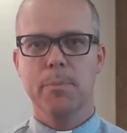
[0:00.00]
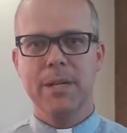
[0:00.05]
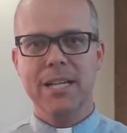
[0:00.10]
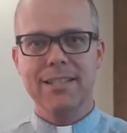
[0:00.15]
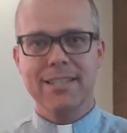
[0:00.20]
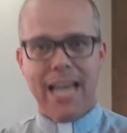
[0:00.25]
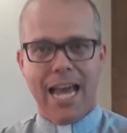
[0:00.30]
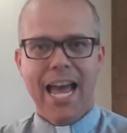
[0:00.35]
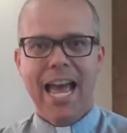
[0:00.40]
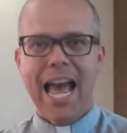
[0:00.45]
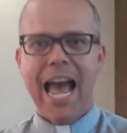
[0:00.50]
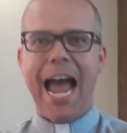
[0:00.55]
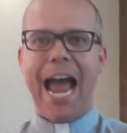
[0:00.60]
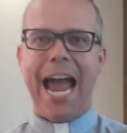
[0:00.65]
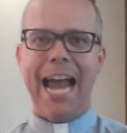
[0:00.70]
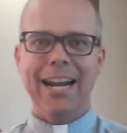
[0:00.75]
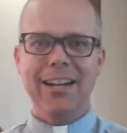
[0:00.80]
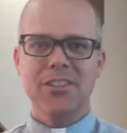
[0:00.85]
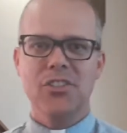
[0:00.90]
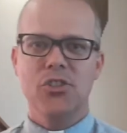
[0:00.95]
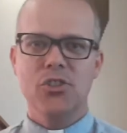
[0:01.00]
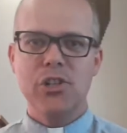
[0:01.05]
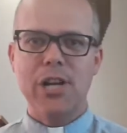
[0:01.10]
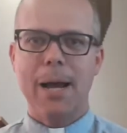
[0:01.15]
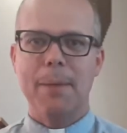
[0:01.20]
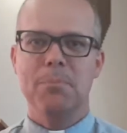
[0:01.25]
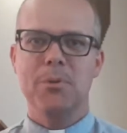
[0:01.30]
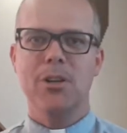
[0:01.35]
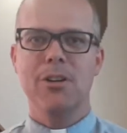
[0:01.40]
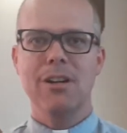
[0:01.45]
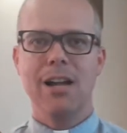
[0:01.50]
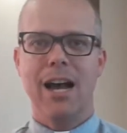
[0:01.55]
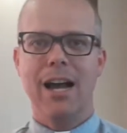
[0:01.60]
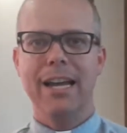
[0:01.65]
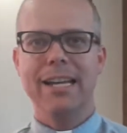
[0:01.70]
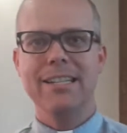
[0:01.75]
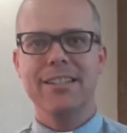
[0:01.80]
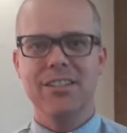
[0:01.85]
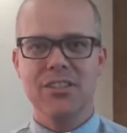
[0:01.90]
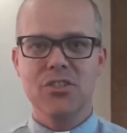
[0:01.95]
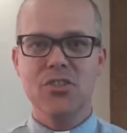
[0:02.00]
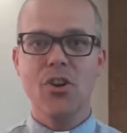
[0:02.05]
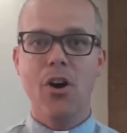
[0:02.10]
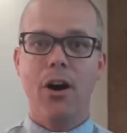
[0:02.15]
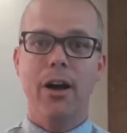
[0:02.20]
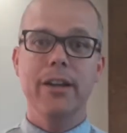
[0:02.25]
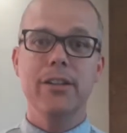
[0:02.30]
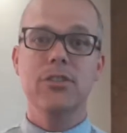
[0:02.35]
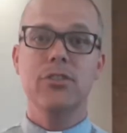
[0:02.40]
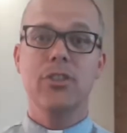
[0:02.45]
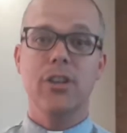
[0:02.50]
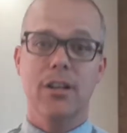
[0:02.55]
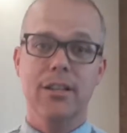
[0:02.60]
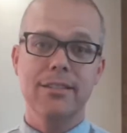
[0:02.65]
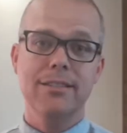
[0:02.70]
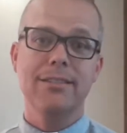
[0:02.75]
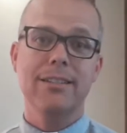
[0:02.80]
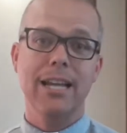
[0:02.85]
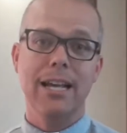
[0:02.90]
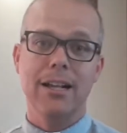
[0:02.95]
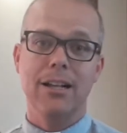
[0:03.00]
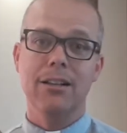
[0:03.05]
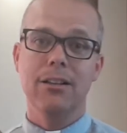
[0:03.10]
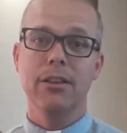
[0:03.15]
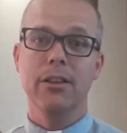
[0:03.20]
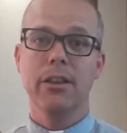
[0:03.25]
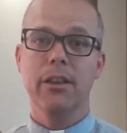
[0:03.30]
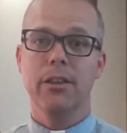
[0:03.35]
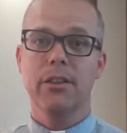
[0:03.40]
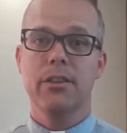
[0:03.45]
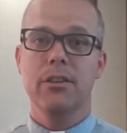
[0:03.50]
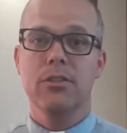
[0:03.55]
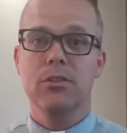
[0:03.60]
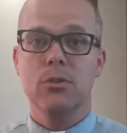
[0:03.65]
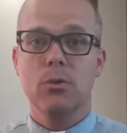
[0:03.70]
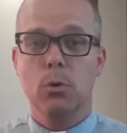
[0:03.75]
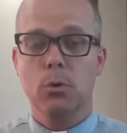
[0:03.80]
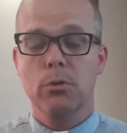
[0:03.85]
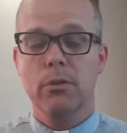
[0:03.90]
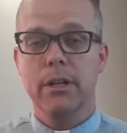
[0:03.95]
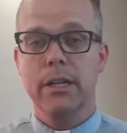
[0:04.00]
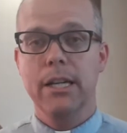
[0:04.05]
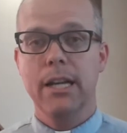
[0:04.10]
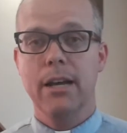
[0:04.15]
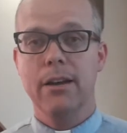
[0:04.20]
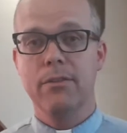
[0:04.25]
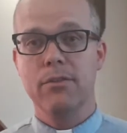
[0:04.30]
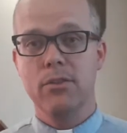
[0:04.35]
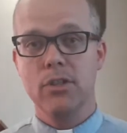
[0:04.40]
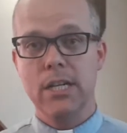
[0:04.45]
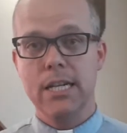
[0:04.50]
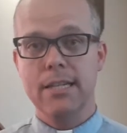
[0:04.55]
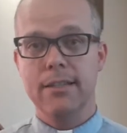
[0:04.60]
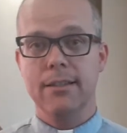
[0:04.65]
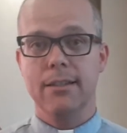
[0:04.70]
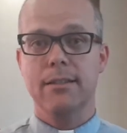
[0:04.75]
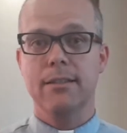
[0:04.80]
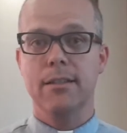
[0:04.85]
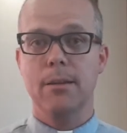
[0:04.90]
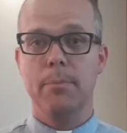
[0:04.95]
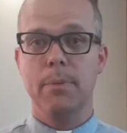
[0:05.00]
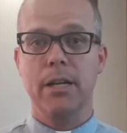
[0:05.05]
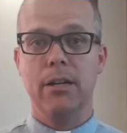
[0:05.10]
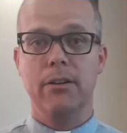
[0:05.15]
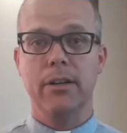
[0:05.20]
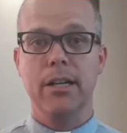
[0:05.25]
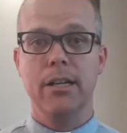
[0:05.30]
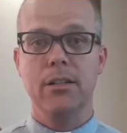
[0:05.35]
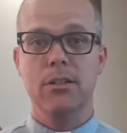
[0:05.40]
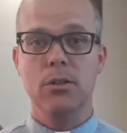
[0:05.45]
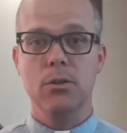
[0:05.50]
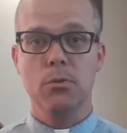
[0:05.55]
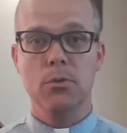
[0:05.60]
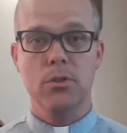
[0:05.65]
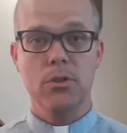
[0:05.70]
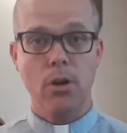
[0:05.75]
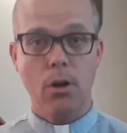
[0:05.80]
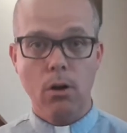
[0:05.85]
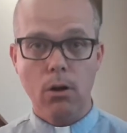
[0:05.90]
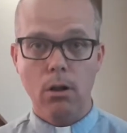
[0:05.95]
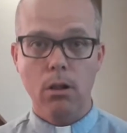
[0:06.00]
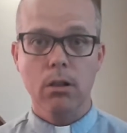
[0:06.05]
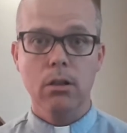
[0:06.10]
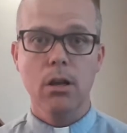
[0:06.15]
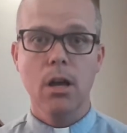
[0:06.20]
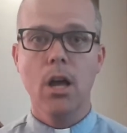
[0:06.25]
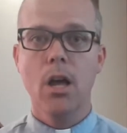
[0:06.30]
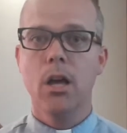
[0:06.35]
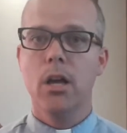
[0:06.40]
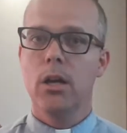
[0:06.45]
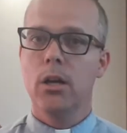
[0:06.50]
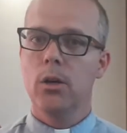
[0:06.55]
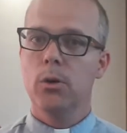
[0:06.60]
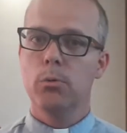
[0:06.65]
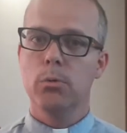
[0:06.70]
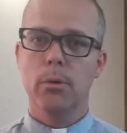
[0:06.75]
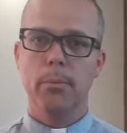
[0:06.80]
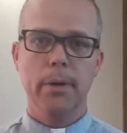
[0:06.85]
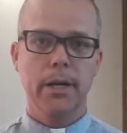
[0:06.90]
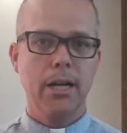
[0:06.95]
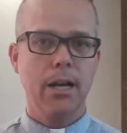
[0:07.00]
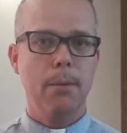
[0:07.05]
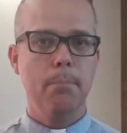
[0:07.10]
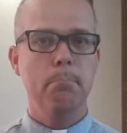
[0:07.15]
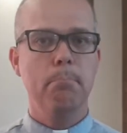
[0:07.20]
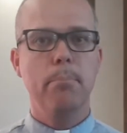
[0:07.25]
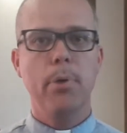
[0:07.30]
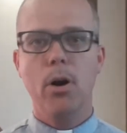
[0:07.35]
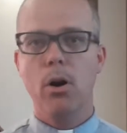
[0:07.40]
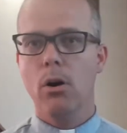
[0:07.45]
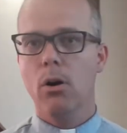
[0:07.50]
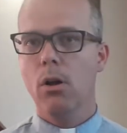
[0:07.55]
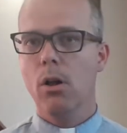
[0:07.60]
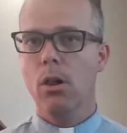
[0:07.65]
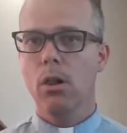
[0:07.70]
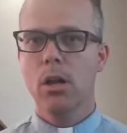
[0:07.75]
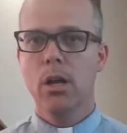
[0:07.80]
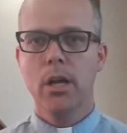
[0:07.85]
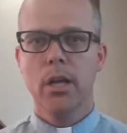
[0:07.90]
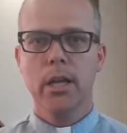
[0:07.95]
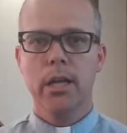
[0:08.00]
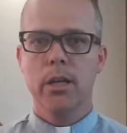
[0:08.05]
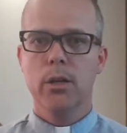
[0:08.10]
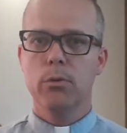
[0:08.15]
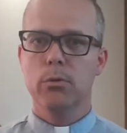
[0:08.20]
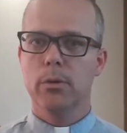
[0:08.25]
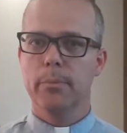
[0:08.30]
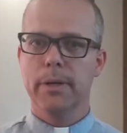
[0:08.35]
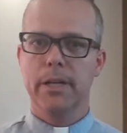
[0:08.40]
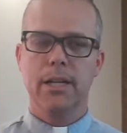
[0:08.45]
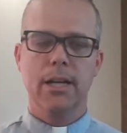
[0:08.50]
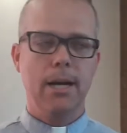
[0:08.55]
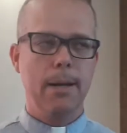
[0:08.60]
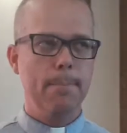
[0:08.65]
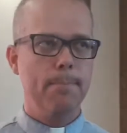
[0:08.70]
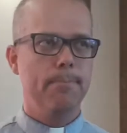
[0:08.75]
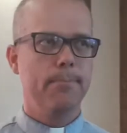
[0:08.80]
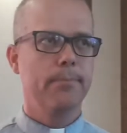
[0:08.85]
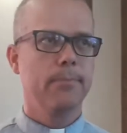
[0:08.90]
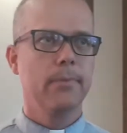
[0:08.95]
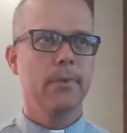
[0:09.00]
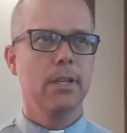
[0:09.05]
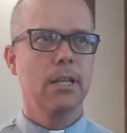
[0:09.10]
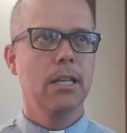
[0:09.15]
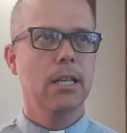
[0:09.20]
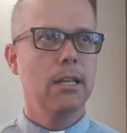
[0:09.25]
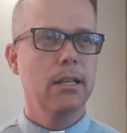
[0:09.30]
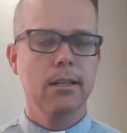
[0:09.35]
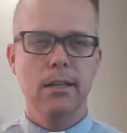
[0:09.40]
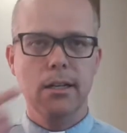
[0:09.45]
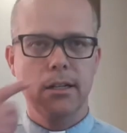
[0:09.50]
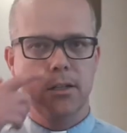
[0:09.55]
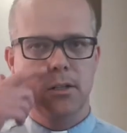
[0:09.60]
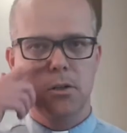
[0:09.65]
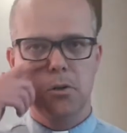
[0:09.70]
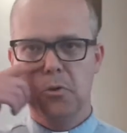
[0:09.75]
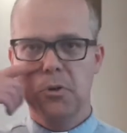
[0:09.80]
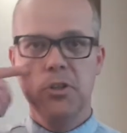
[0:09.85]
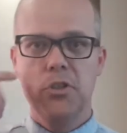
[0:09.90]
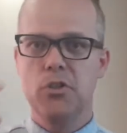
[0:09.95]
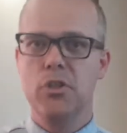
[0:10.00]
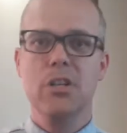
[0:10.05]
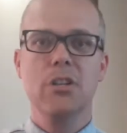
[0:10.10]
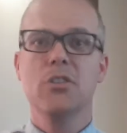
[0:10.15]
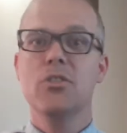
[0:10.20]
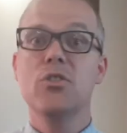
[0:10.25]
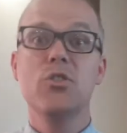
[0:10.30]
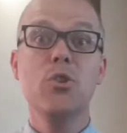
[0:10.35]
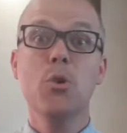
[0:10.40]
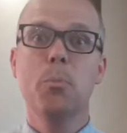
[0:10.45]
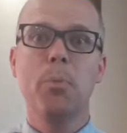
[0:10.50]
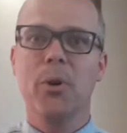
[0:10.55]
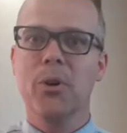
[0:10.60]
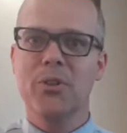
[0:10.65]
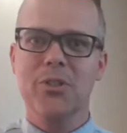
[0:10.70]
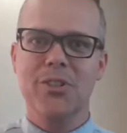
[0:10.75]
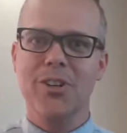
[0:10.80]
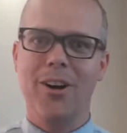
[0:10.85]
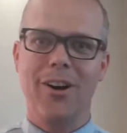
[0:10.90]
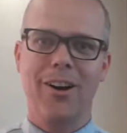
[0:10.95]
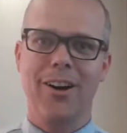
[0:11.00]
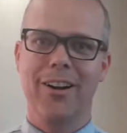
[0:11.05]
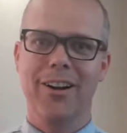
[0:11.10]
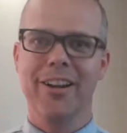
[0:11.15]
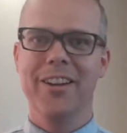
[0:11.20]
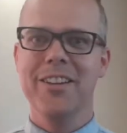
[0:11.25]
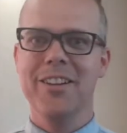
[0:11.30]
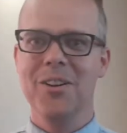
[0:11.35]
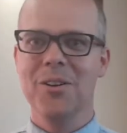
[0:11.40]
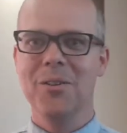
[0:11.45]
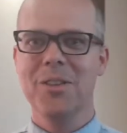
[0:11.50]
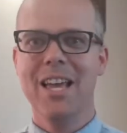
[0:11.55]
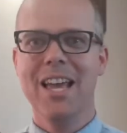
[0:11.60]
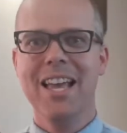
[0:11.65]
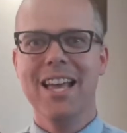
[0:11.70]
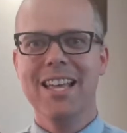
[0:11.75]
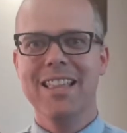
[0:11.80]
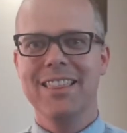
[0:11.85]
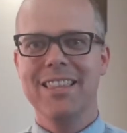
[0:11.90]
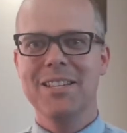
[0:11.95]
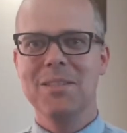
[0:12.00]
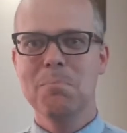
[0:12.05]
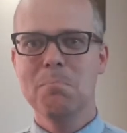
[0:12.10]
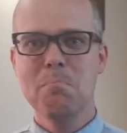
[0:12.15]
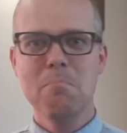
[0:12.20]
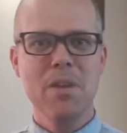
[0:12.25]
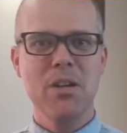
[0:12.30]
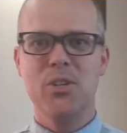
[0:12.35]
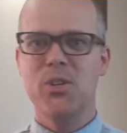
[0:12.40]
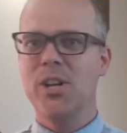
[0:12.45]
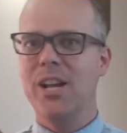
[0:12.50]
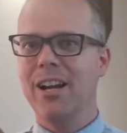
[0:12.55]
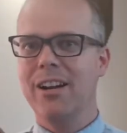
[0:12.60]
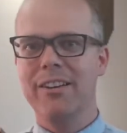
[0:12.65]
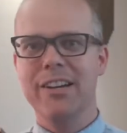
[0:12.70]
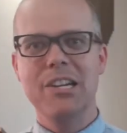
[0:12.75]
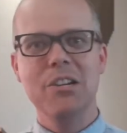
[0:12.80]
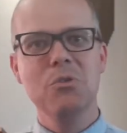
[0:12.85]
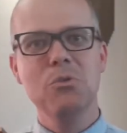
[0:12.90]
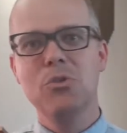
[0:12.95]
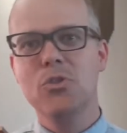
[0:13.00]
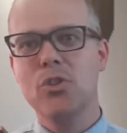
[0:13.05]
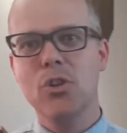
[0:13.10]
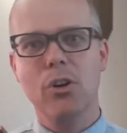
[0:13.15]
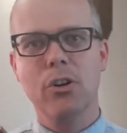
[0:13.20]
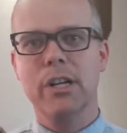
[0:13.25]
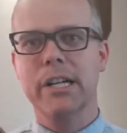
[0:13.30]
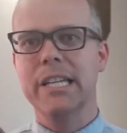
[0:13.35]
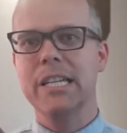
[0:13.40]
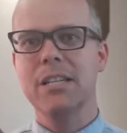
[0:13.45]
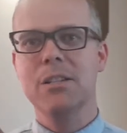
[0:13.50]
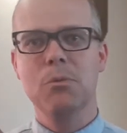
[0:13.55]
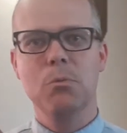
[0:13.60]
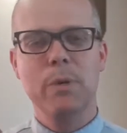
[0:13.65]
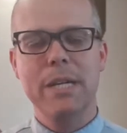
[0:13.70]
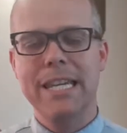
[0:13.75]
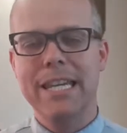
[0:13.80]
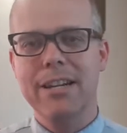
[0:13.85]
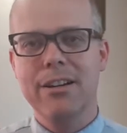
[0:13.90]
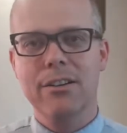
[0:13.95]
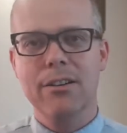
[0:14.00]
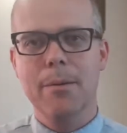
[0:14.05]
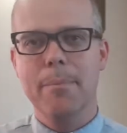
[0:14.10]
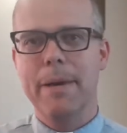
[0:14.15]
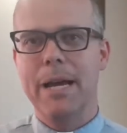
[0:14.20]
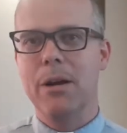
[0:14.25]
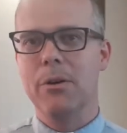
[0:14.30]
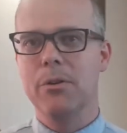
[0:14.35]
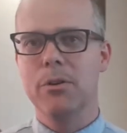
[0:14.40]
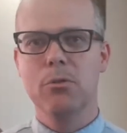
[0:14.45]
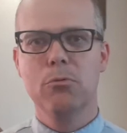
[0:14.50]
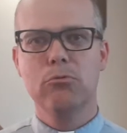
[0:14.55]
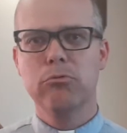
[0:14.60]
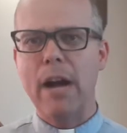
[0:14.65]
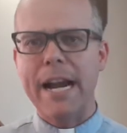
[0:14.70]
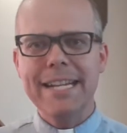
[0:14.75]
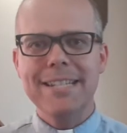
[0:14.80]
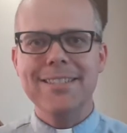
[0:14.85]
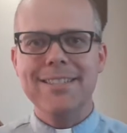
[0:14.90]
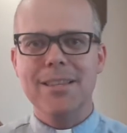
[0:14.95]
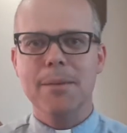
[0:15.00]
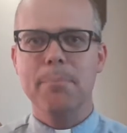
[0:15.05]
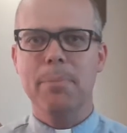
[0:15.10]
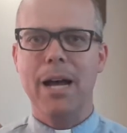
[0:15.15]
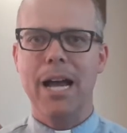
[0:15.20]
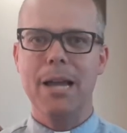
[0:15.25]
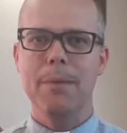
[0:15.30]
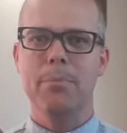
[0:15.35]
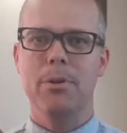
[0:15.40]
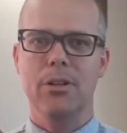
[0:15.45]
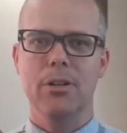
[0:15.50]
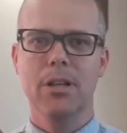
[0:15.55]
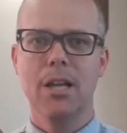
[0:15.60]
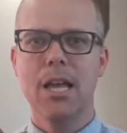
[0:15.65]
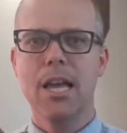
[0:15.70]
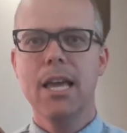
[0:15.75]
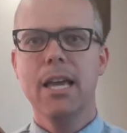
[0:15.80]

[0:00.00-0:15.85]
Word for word: Because Acts chapter 9 does not just tell the story of Jesus appearing to Saul, who will become Paul, who will become a Christian superstar, you know, this missionary whose journey we hear about, who writes the Bible.